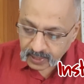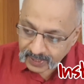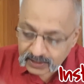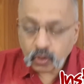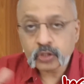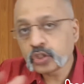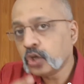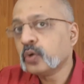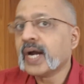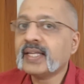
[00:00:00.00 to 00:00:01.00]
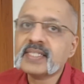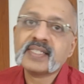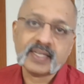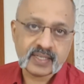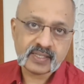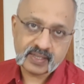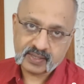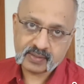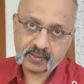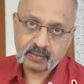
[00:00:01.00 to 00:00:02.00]
Let's also look at the
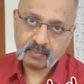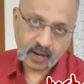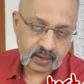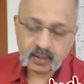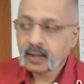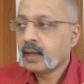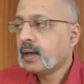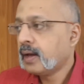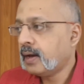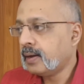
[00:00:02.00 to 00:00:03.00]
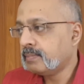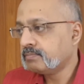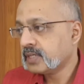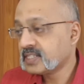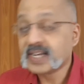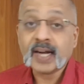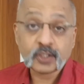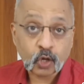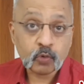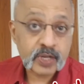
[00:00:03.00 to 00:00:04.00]
statistics, right?
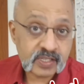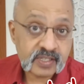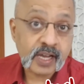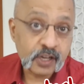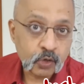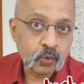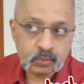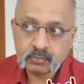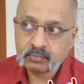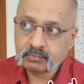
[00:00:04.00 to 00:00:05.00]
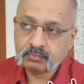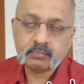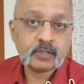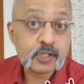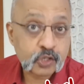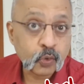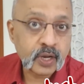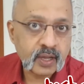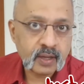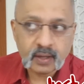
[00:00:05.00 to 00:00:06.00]
Stats always tell you the
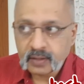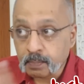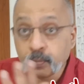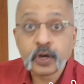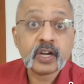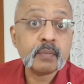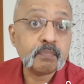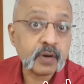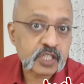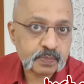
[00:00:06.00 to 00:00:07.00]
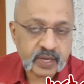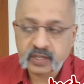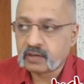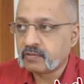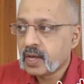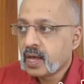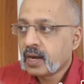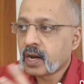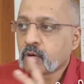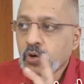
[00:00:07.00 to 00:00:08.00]
story. They put it in perspective.
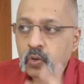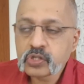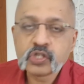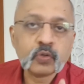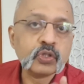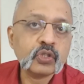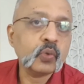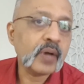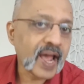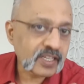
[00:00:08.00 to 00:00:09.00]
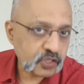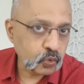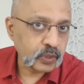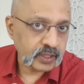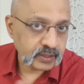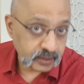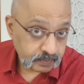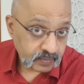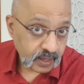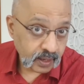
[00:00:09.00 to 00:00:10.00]
Now, close to 2 lakh students